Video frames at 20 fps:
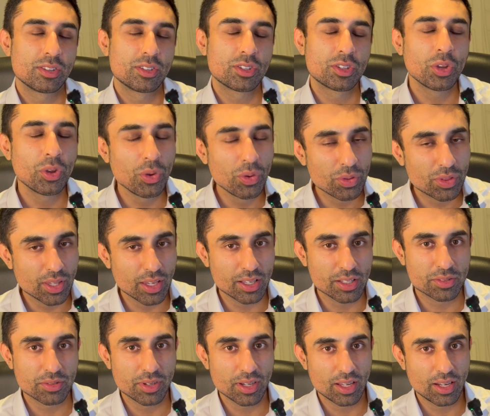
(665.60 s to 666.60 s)
two
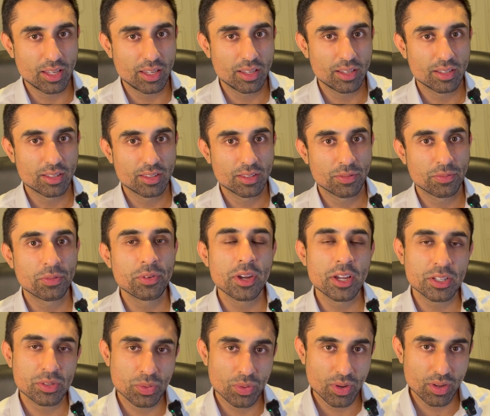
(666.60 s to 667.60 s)
things, really. The
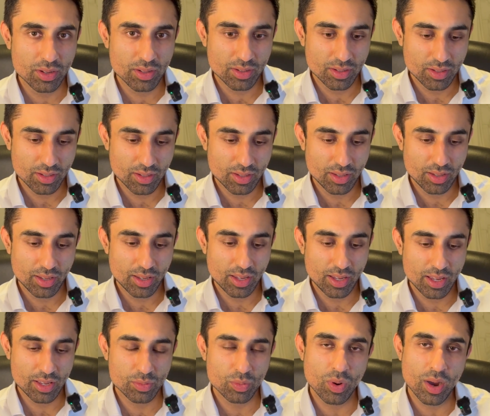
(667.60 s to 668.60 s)
first one
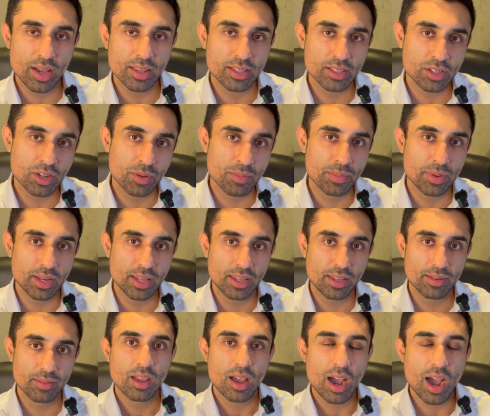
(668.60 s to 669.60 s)
is, why this company?